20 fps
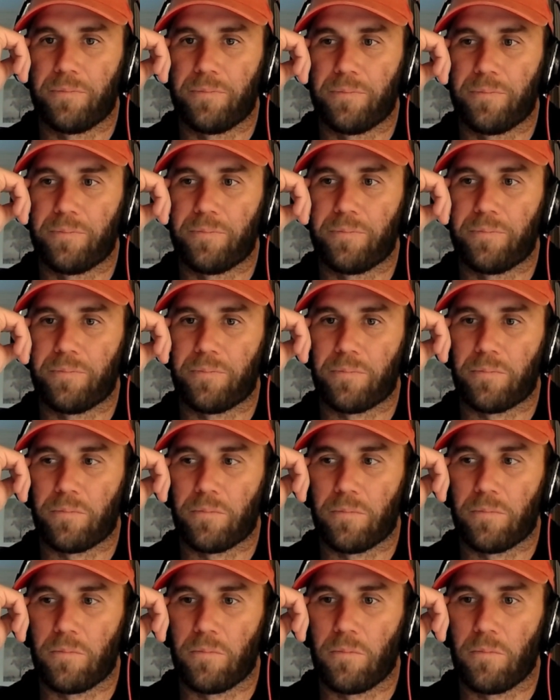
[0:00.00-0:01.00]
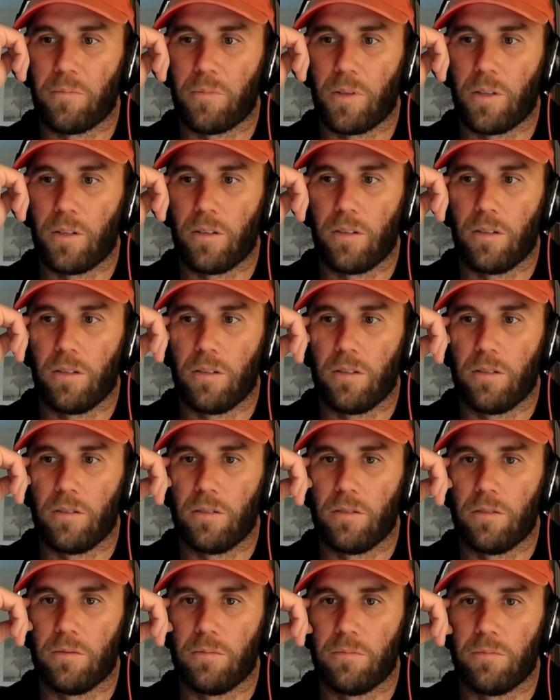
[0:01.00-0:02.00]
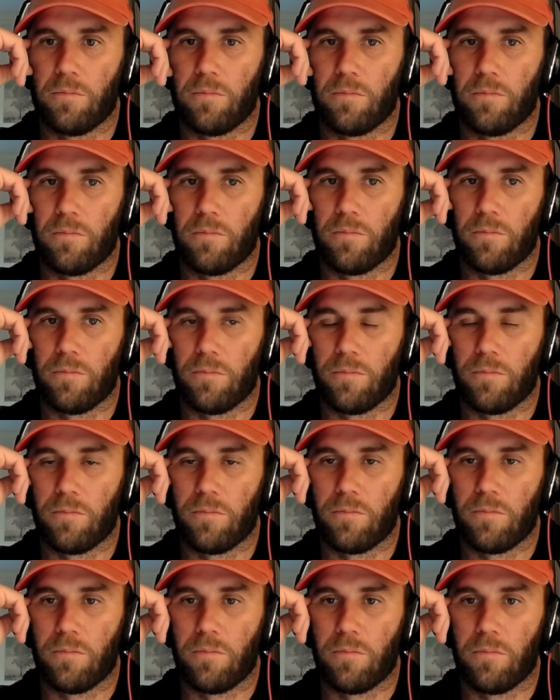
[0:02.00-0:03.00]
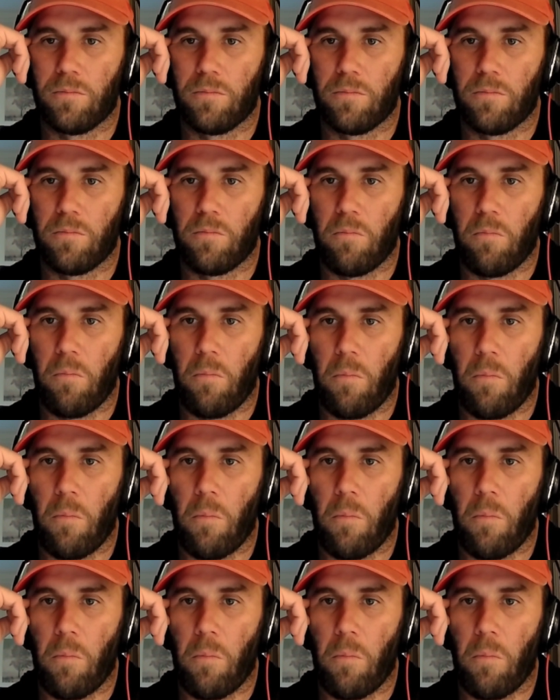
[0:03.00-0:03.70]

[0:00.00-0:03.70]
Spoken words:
(silent)